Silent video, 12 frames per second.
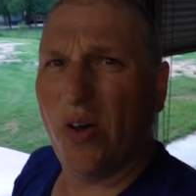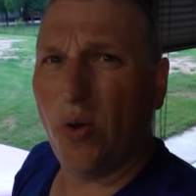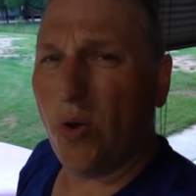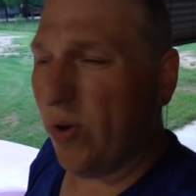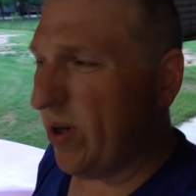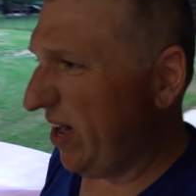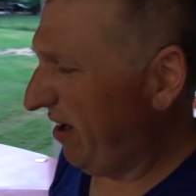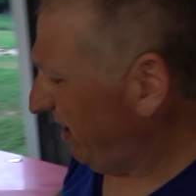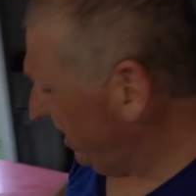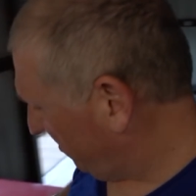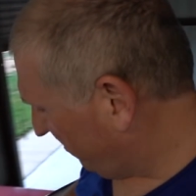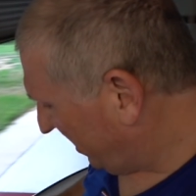Whew. All
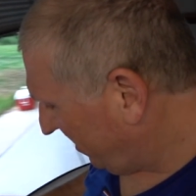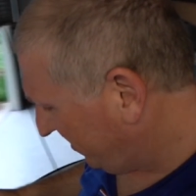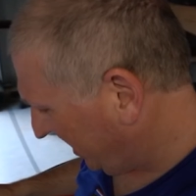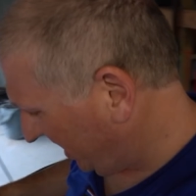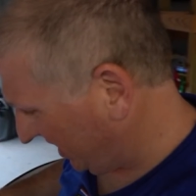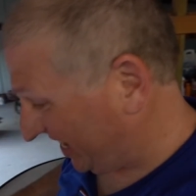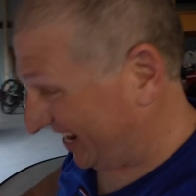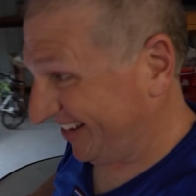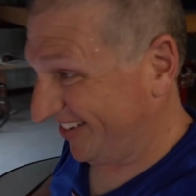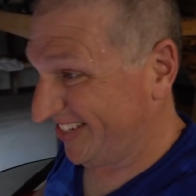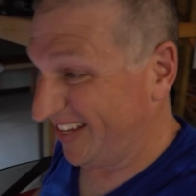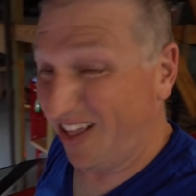right, well, that kind
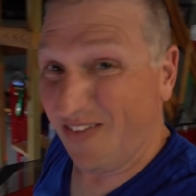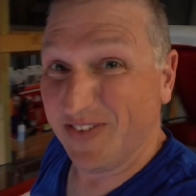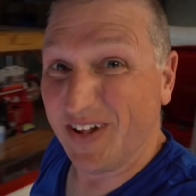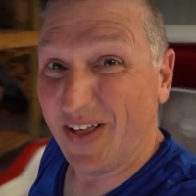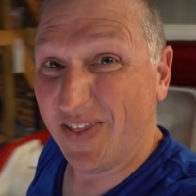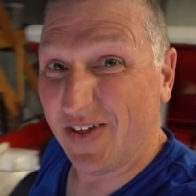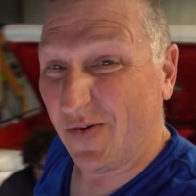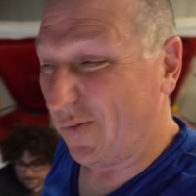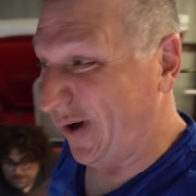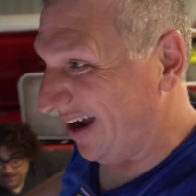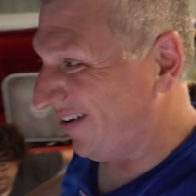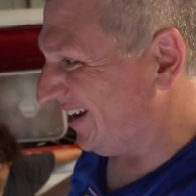of solves all the
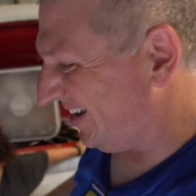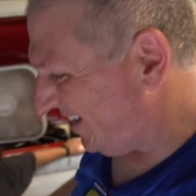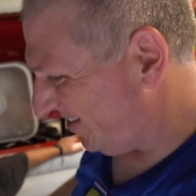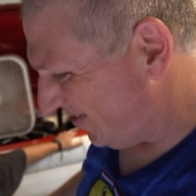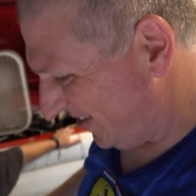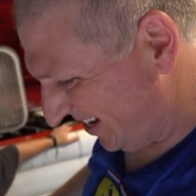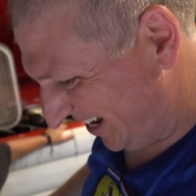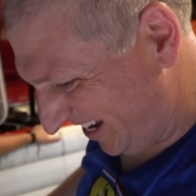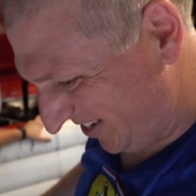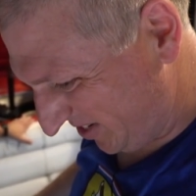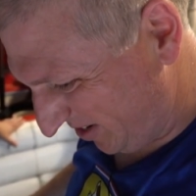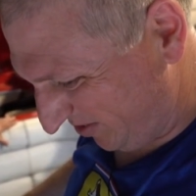wiring needs for the
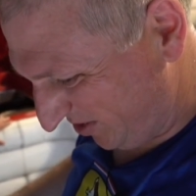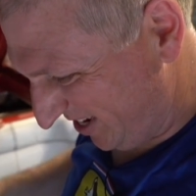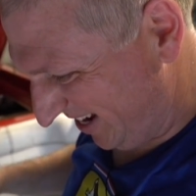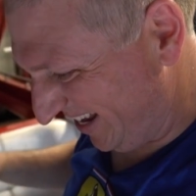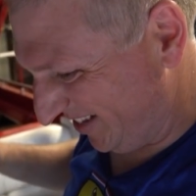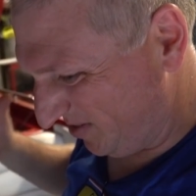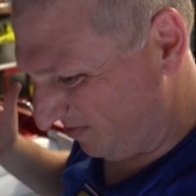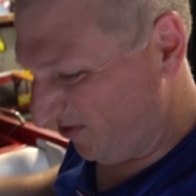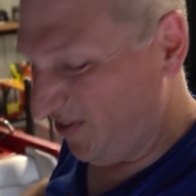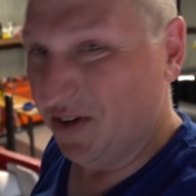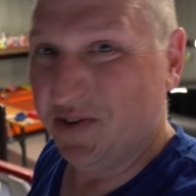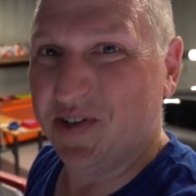day. So I just need to get some
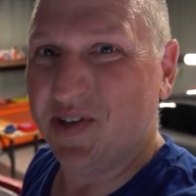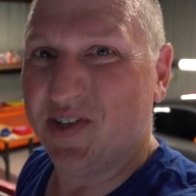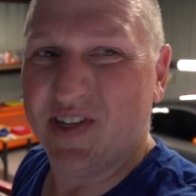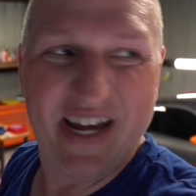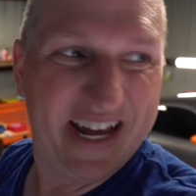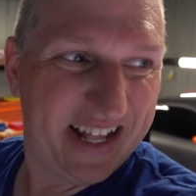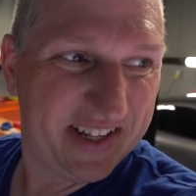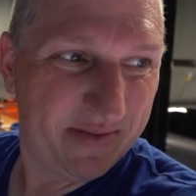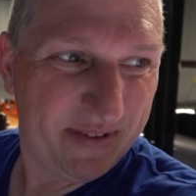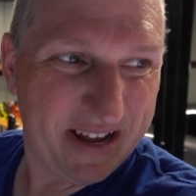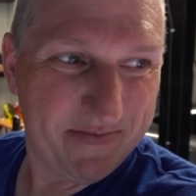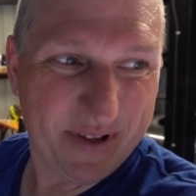fuses and
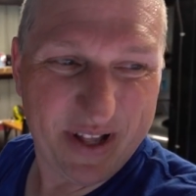some light